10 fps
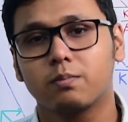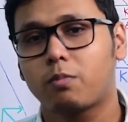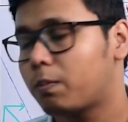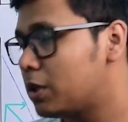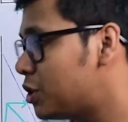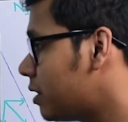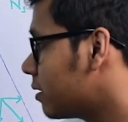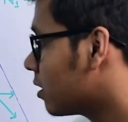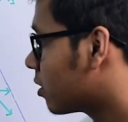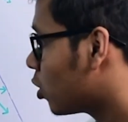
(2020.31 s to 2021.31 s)

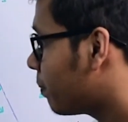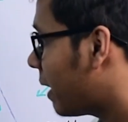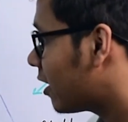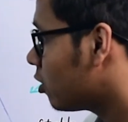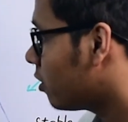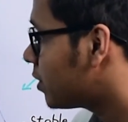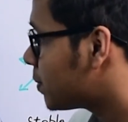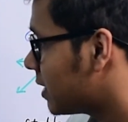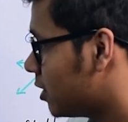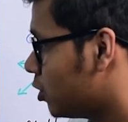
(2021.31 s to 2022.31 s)
population growth pattern of
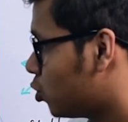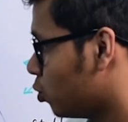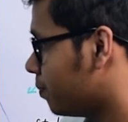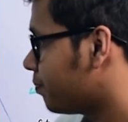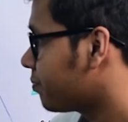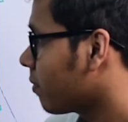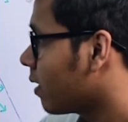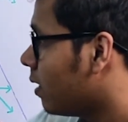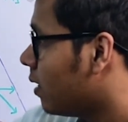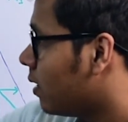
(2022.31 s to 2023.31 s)
species two.
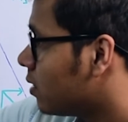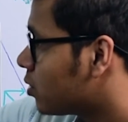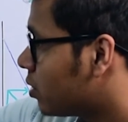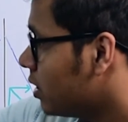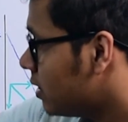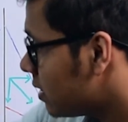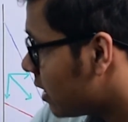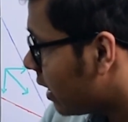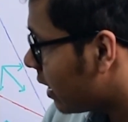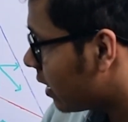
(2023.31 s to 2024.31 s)
So this is
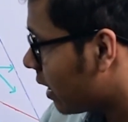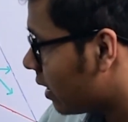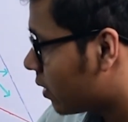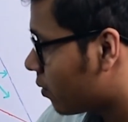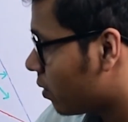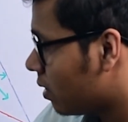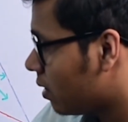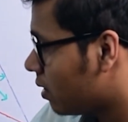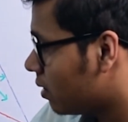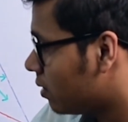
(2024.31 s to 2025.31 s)
the
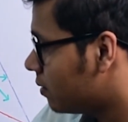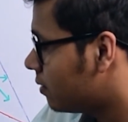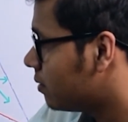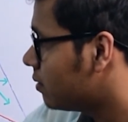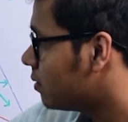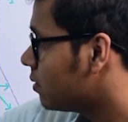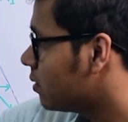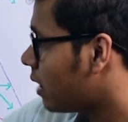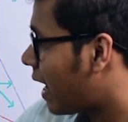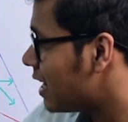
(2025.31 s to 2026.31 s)
uh,
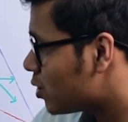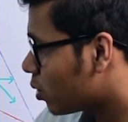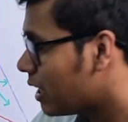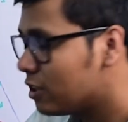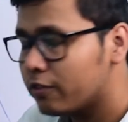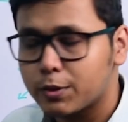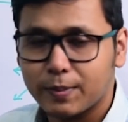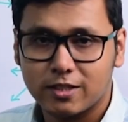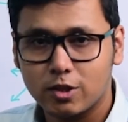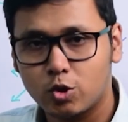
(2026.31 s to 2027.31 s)
isocline of
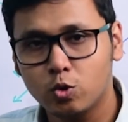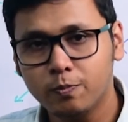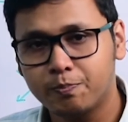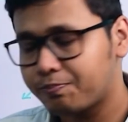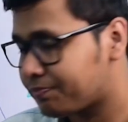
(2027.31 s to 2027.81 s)
species two,